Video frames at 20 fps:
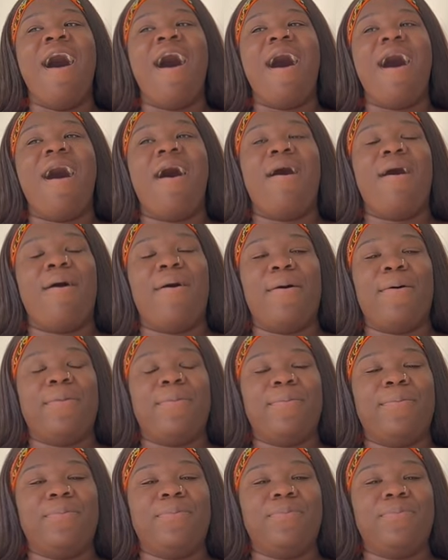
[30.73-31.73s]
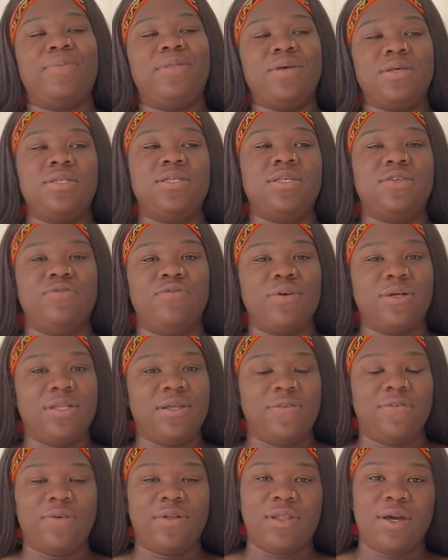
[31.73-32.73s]
um, this is really
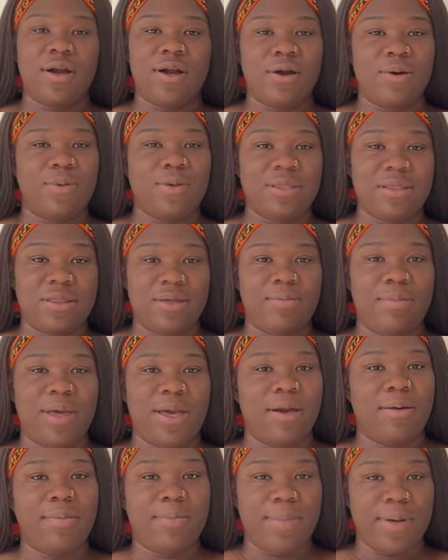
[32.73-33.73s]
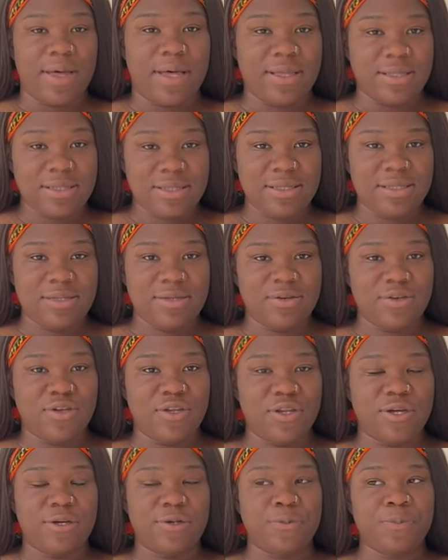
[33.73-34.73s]
for the girl with the bigger bust, you
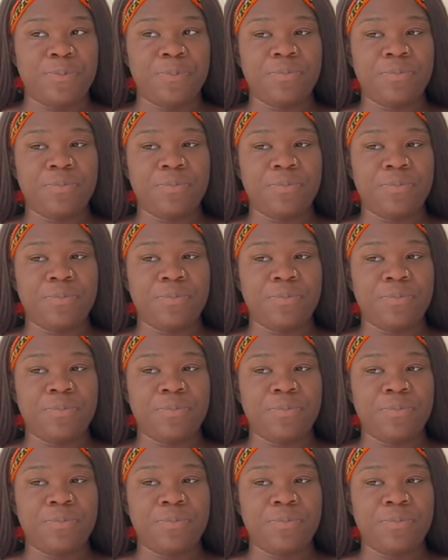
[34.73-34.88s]
know.